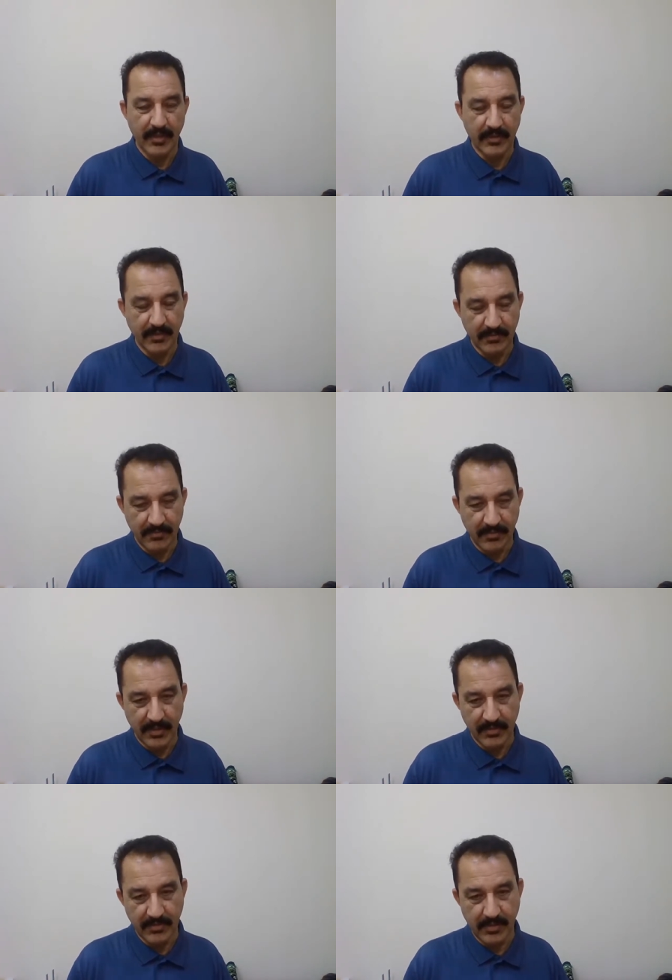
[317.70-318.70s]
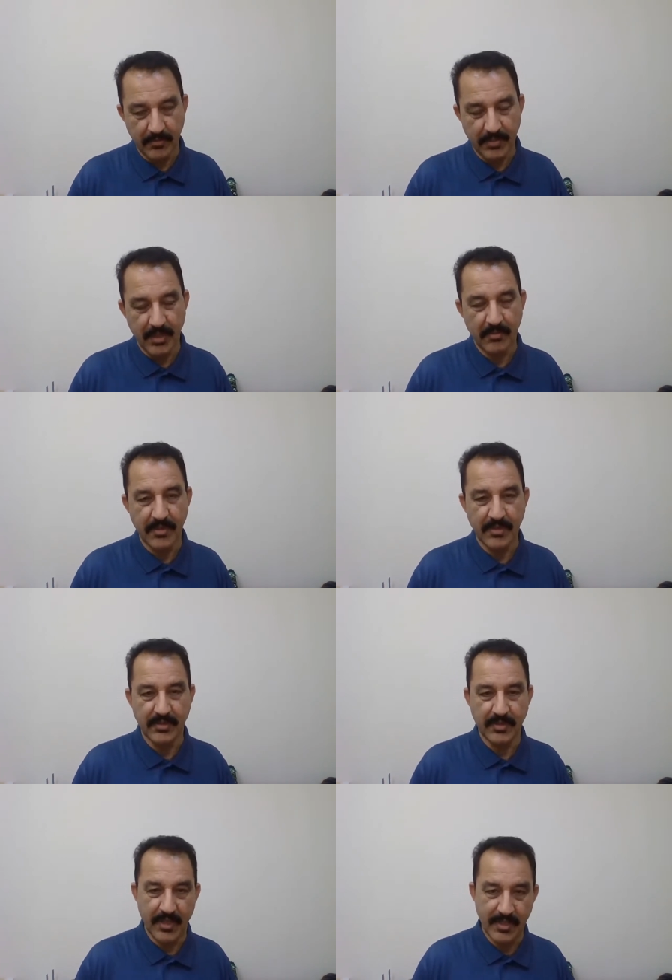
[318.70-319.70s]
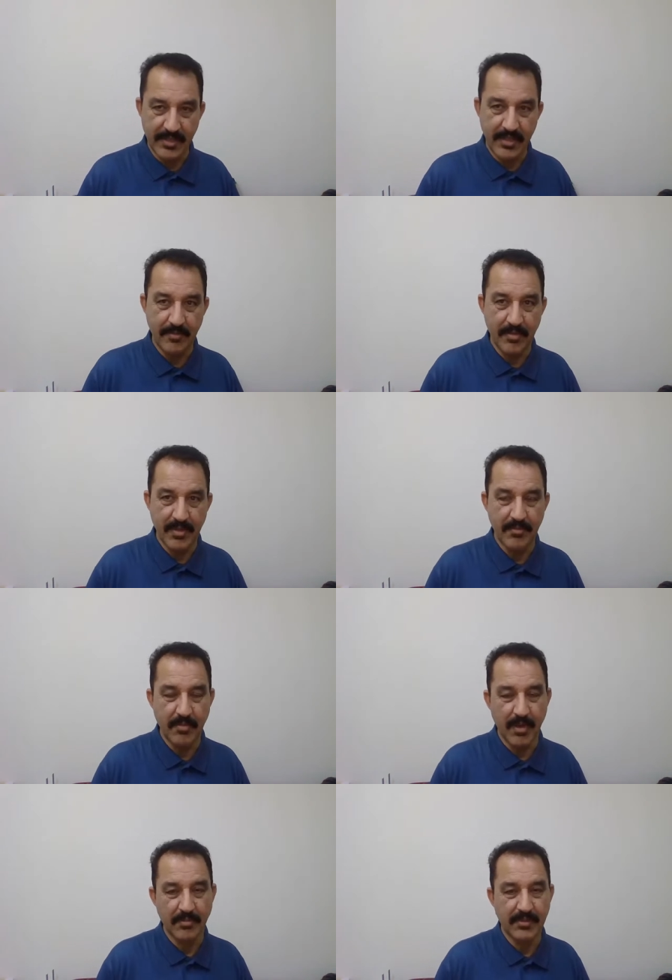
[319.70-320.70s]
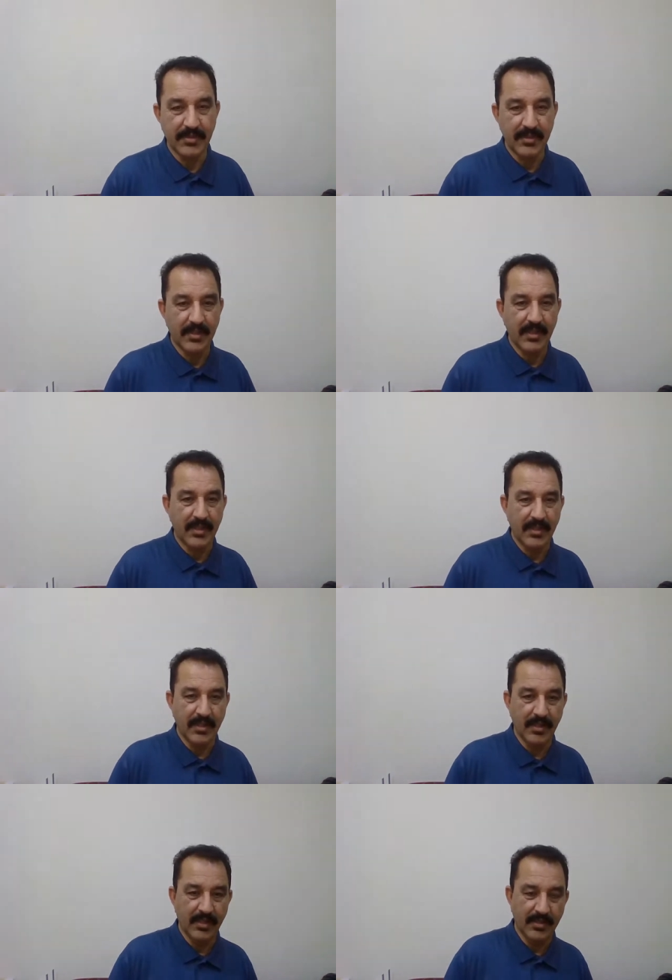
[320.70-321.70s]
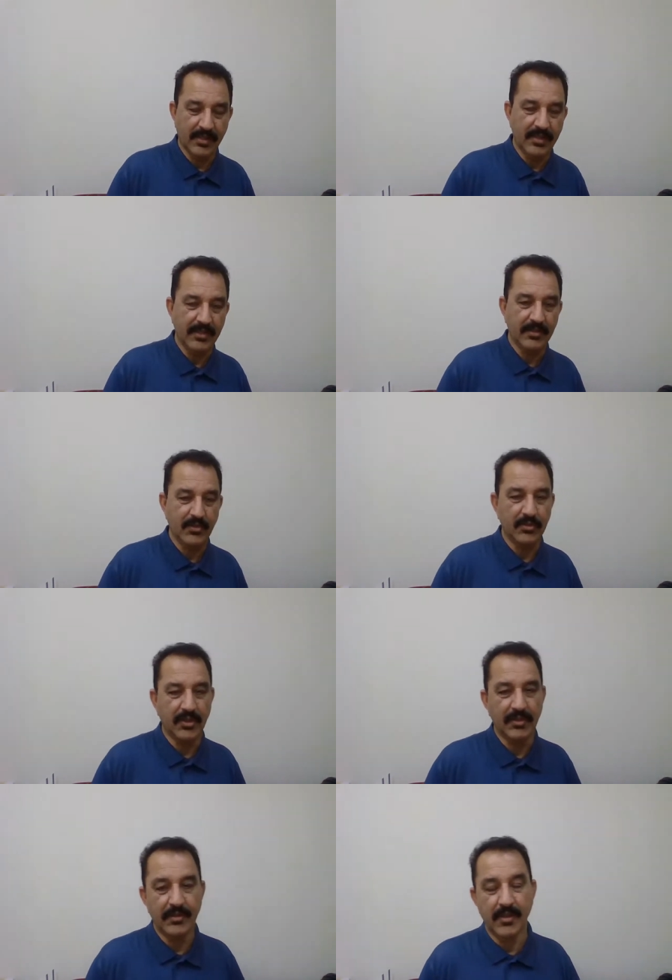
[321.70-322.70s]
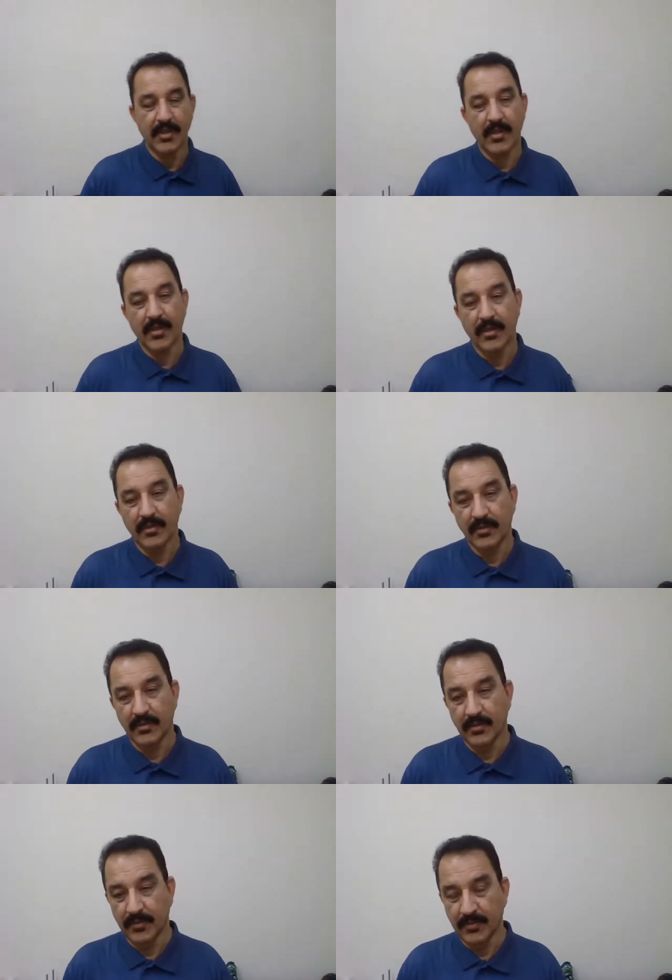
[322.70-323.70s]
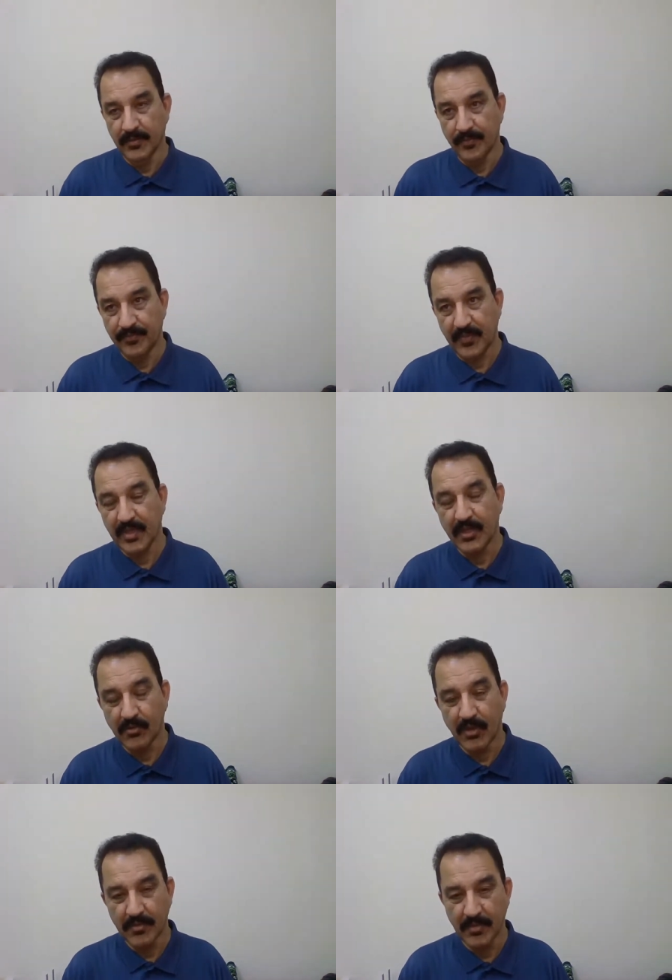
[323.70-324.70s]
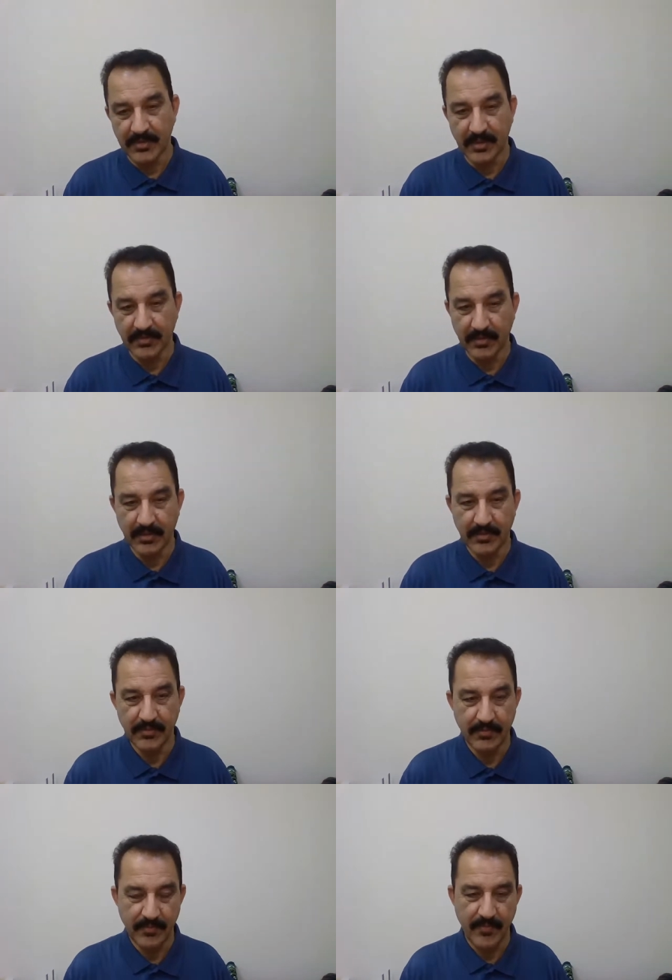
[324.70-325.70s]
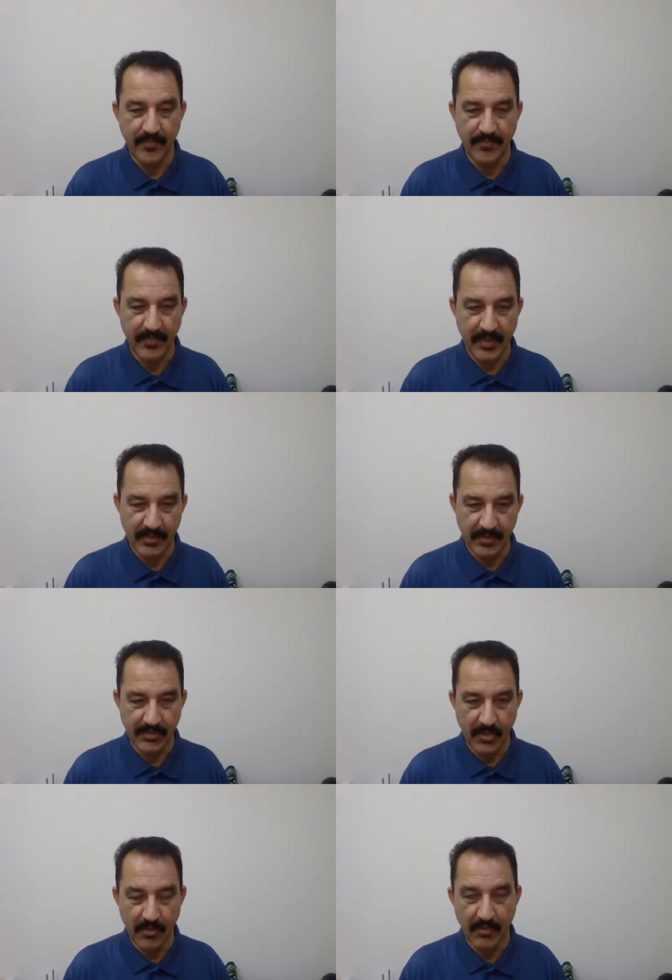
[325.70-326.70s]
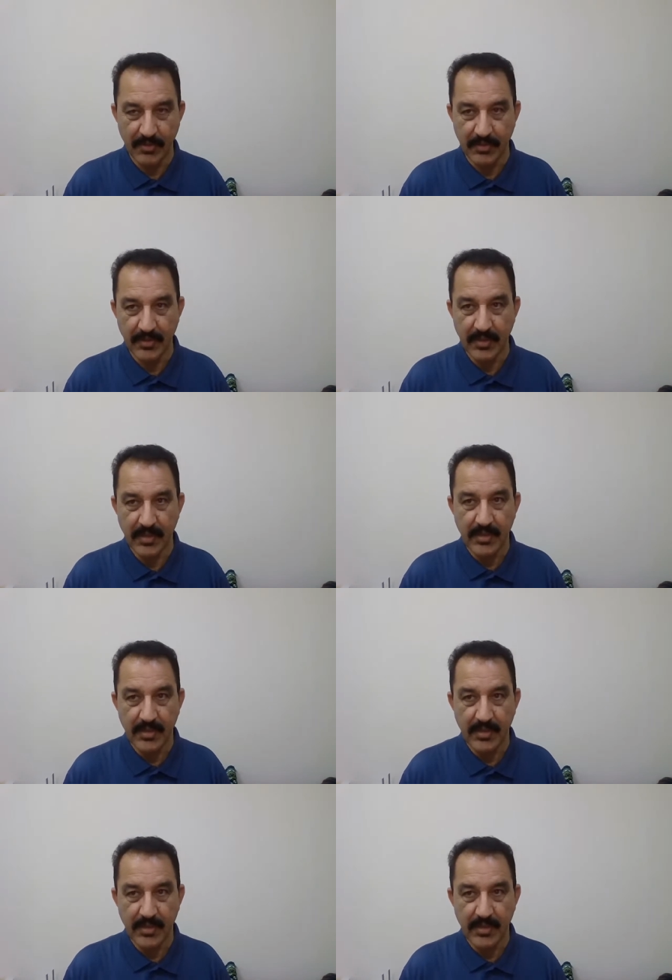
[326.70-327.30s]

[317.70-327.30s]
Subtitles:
and where sometimes it is the HDPE pipes according to the uh, requirements of the stormwater.